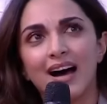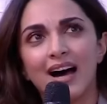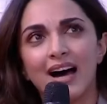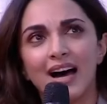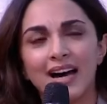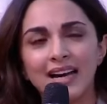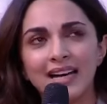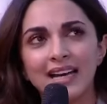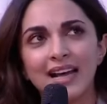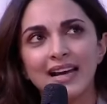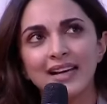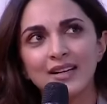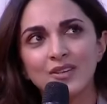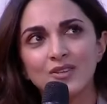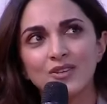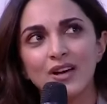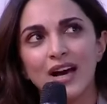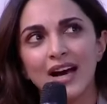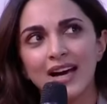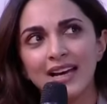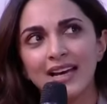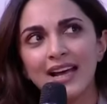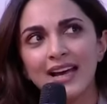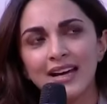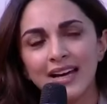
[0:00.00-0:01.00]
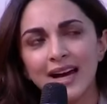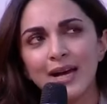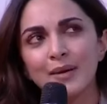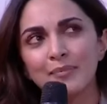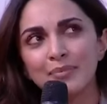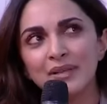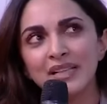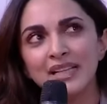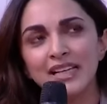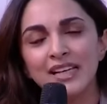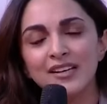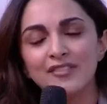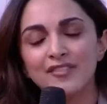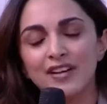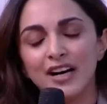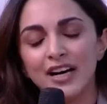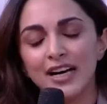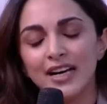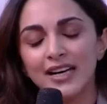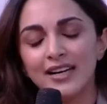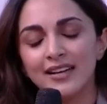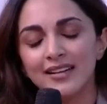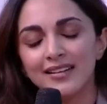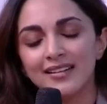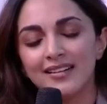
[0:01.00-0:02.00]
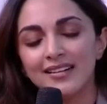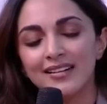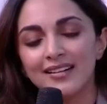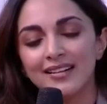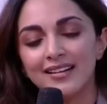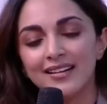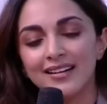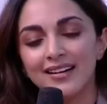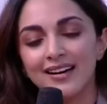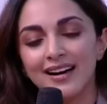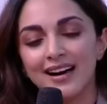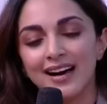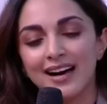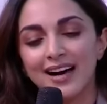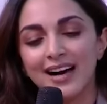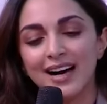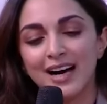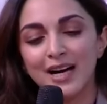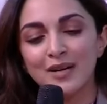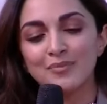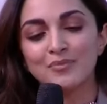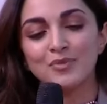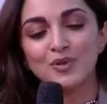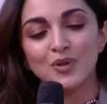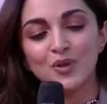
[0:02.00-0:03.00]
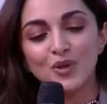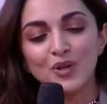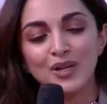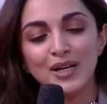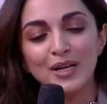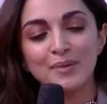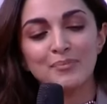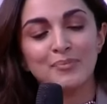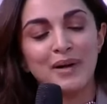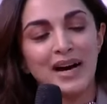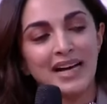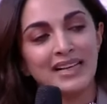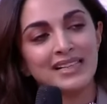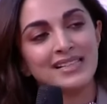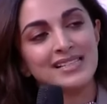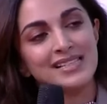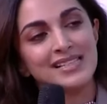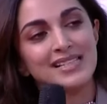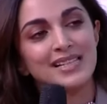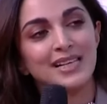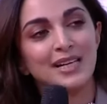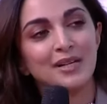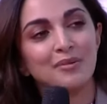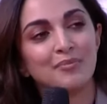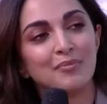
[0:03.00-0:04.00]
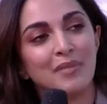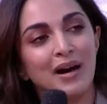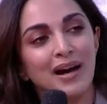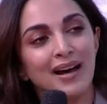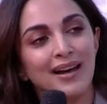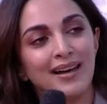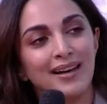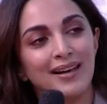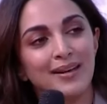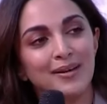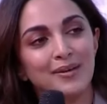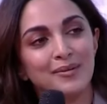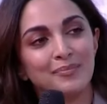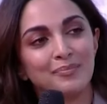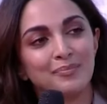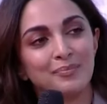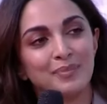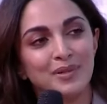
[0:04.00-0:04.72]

I believe I'm good at balancing my